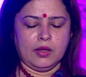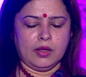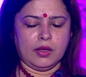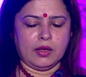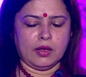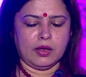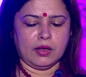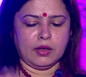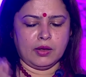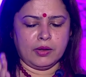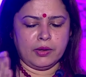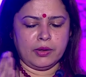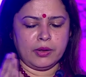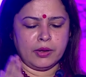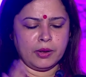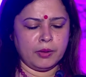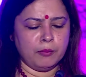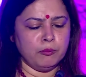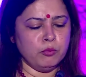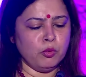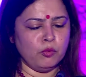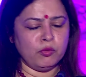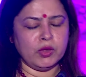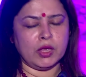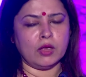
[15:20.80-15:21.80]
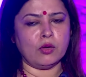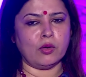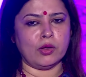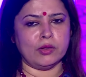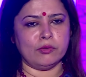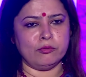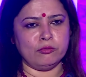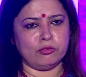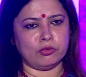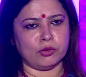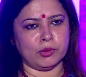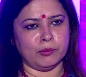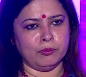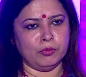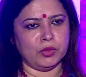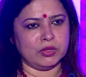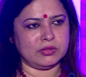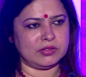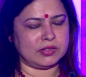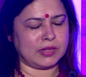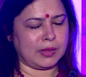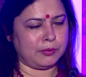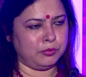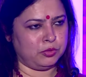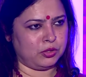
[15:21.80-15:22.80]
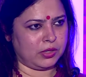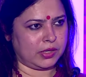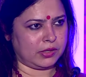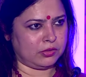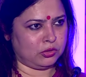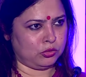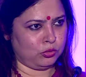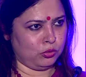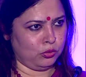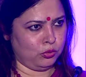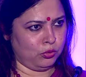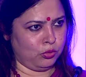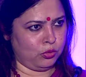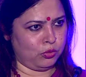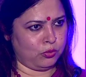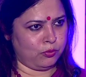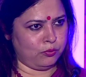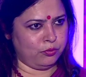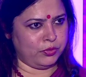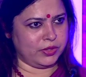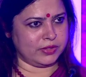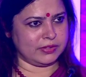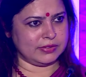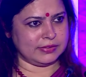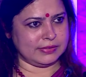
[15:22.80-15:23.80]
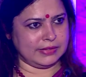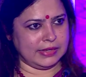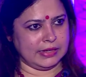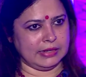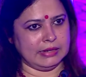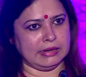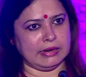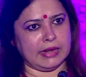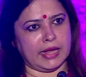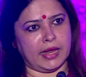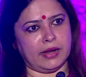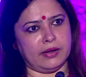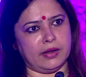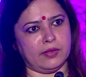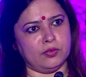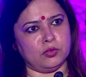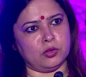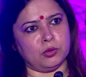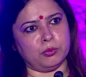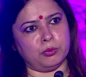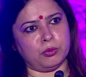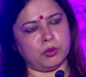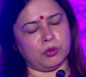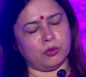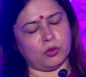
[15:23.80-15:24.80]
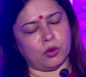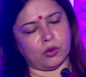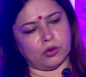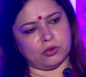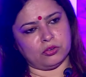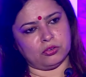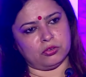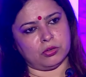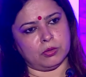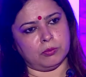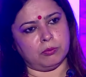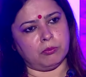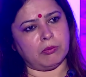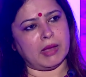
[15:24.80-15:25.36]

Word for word: Uh, moving on from this subject to the skill and entrepreneurship,